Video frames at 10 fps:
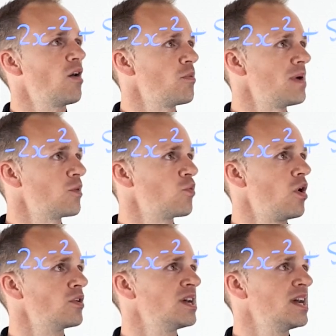by
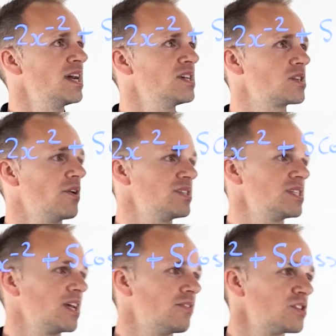1 is going to
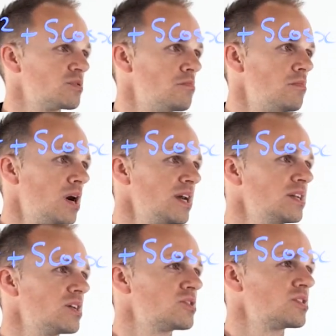give us
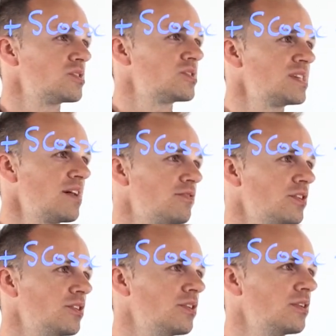minus
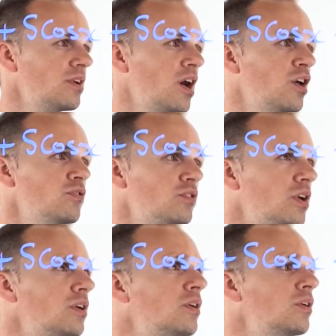7
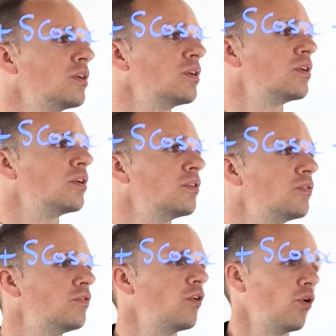over
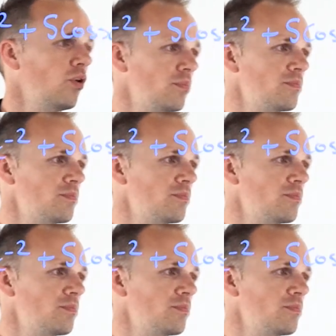4.